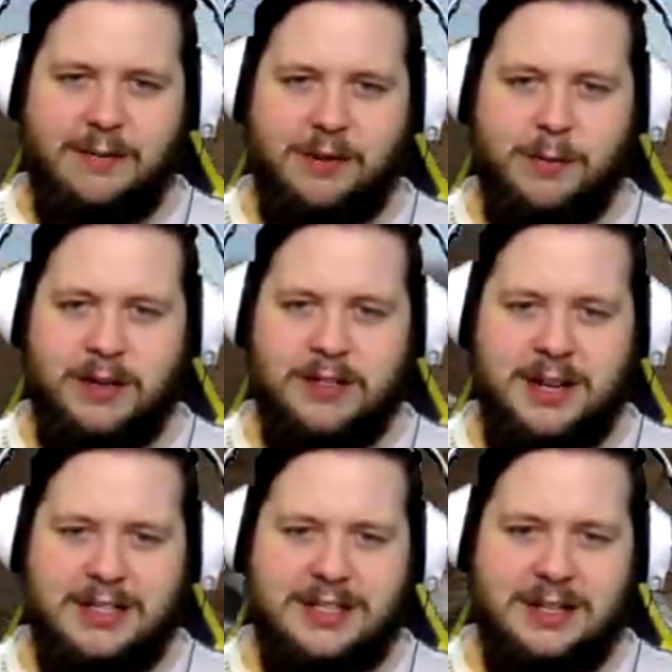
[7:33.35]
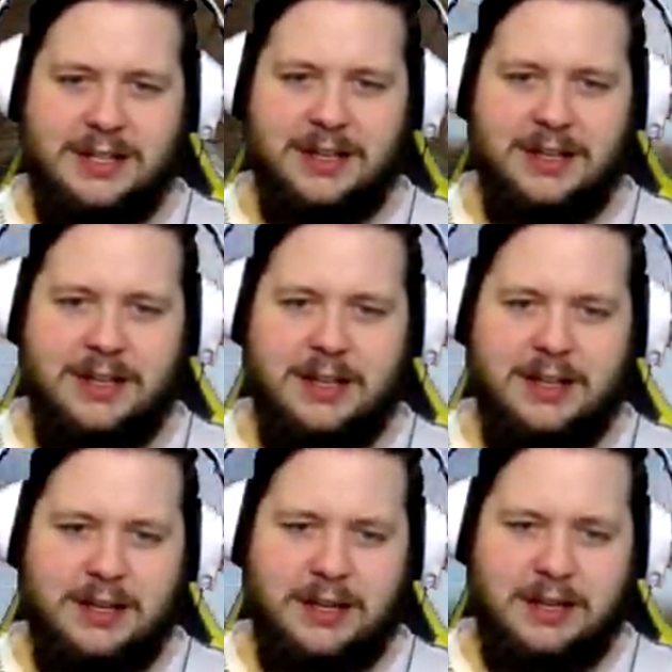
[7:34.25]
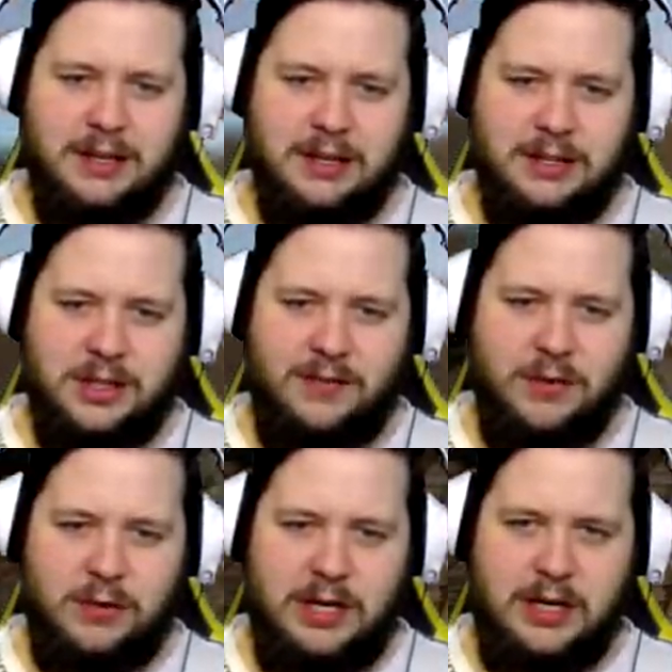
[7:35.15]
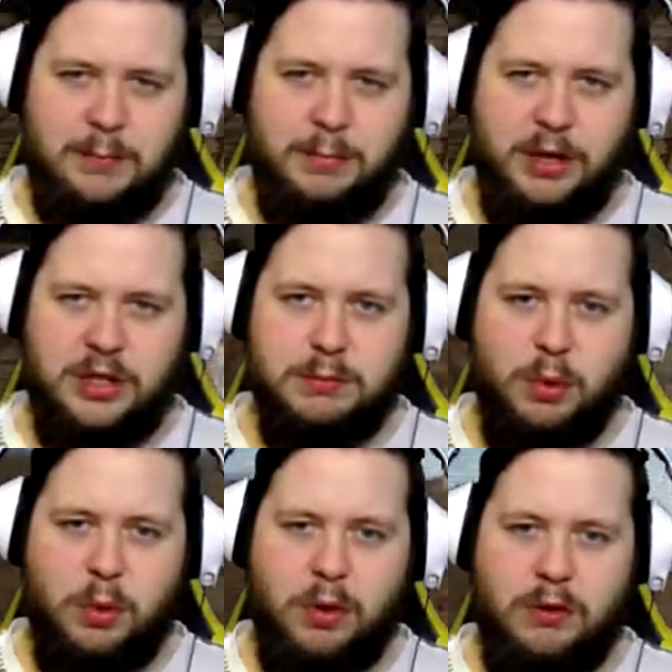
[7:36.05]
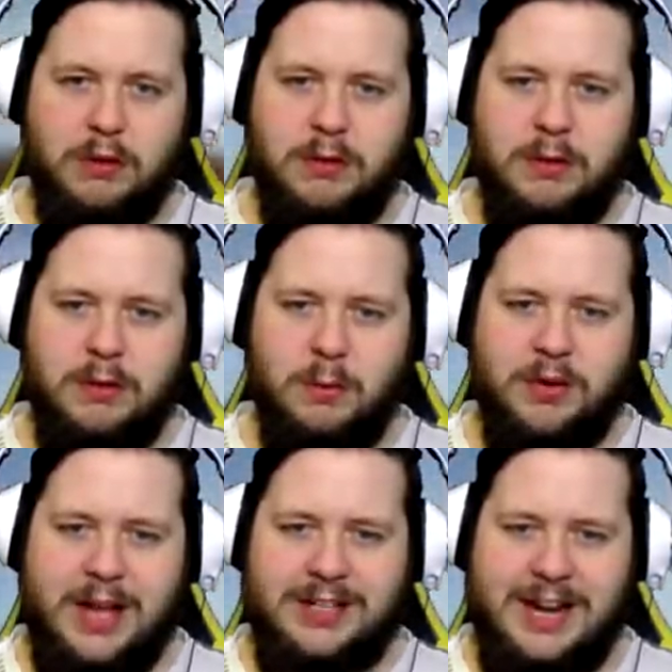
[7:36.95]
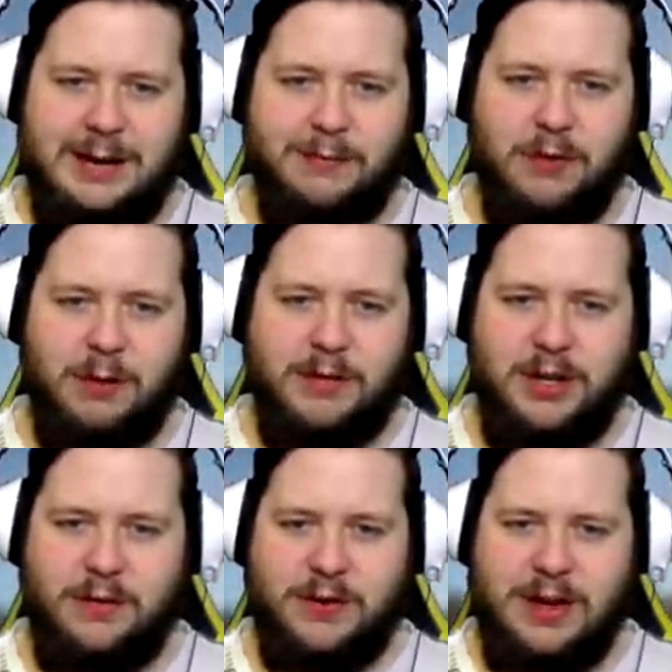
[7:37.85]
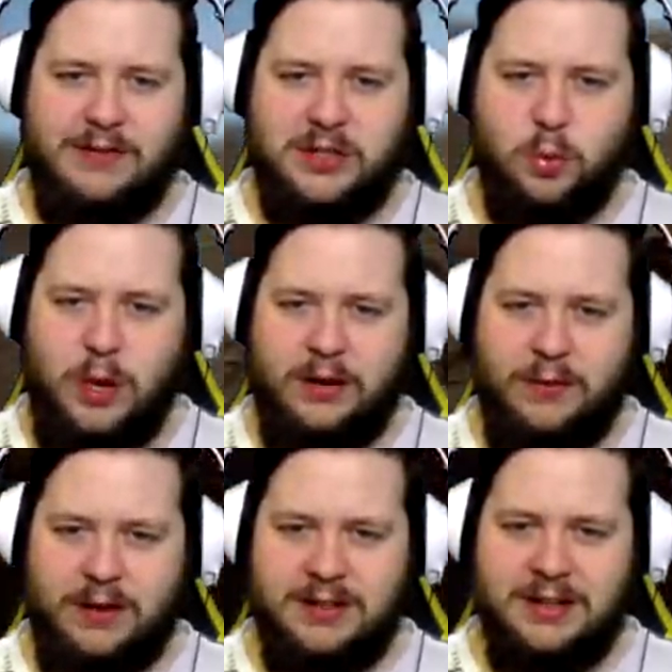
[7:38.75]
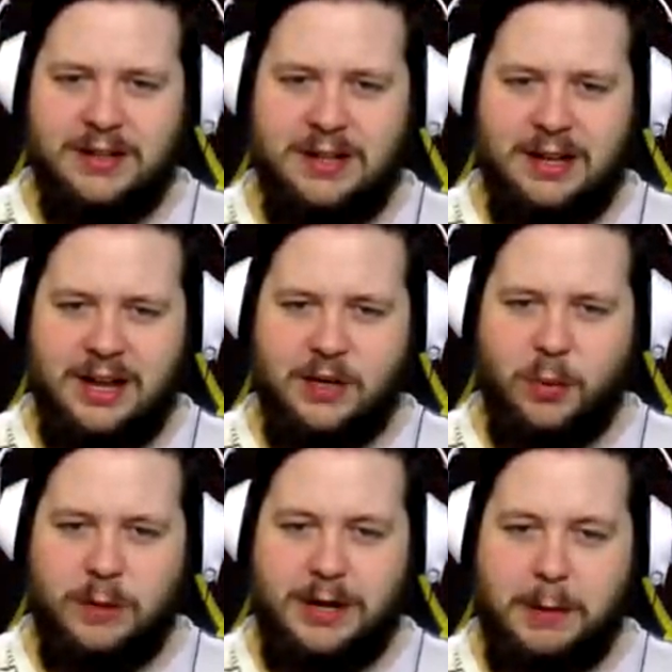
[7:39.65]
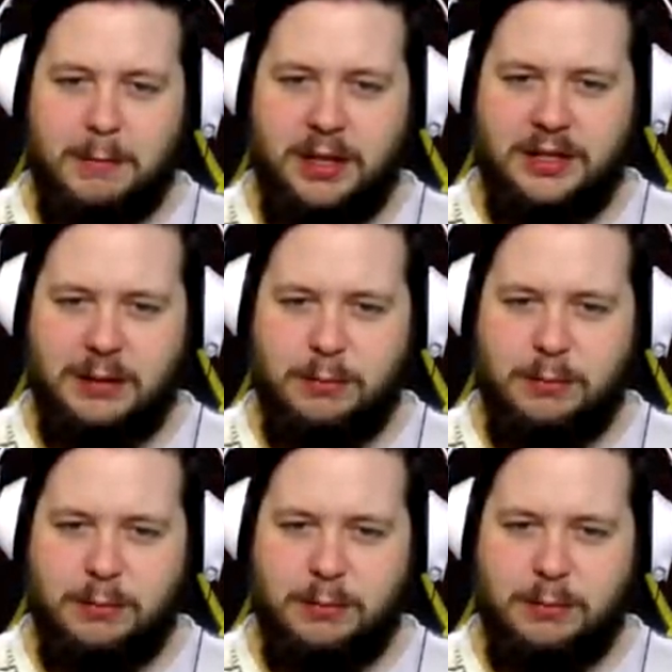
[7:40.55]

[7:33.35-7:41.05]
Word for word: from it. I see. So if you need a bunch more where that came from, you know, if you have just one of it and you want to make 1,000,000